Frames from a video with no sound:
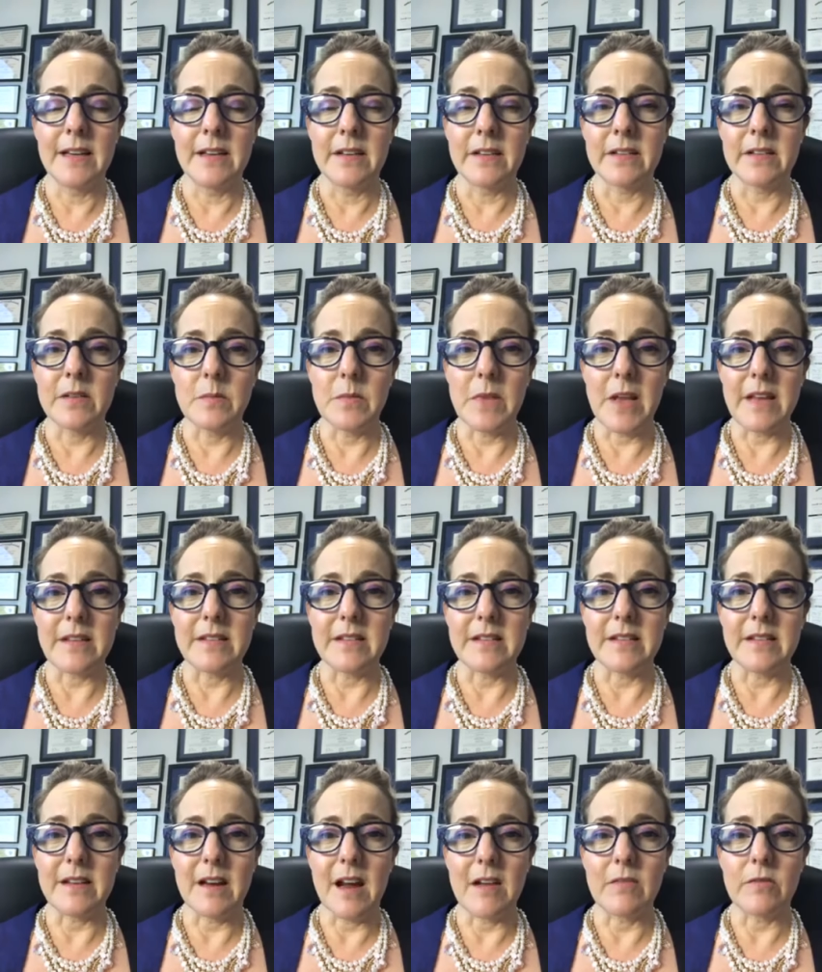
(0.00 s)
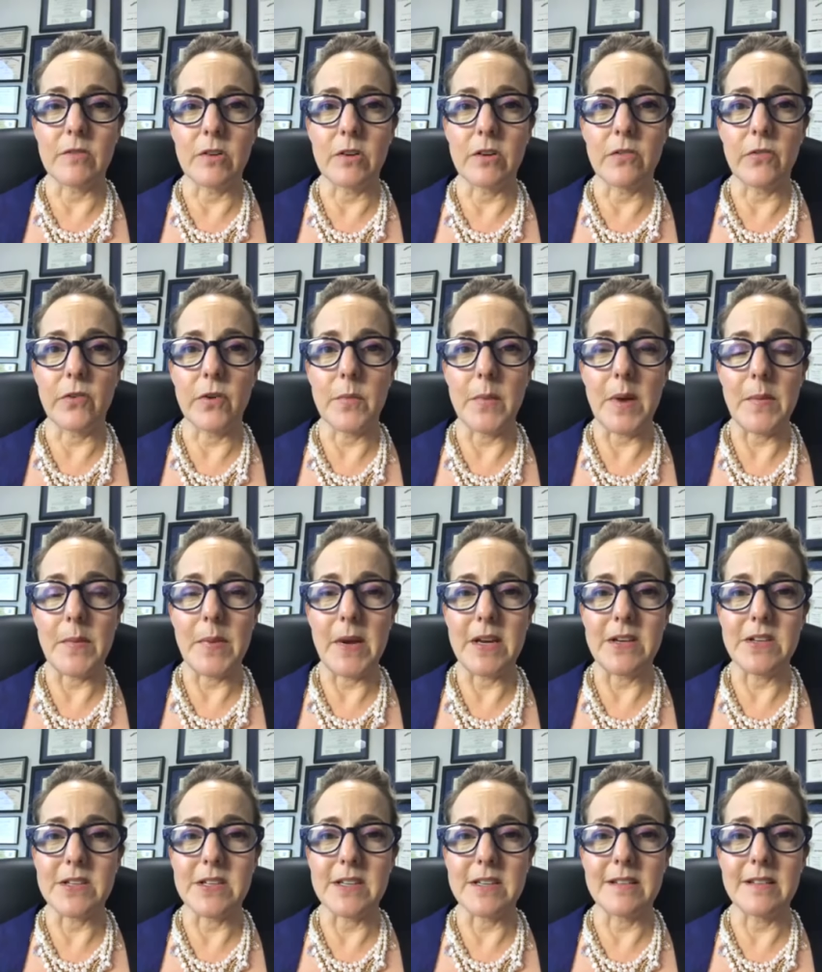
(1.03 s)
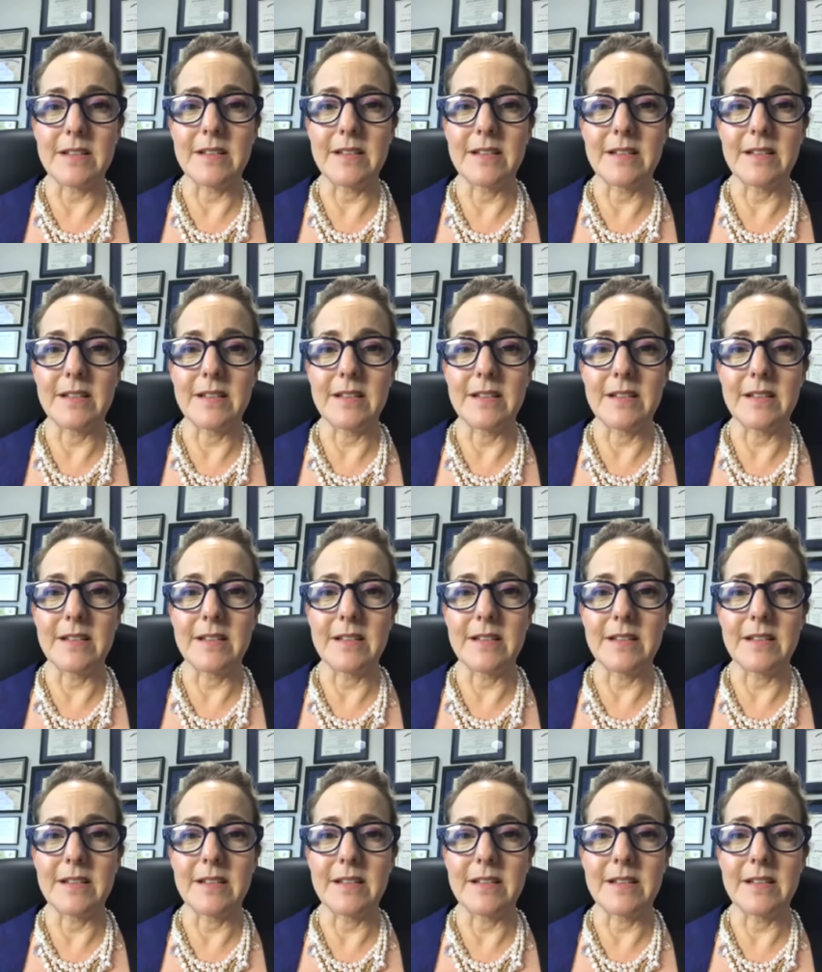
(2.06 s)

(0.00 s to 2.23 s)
some lessons that I've learned from my patients.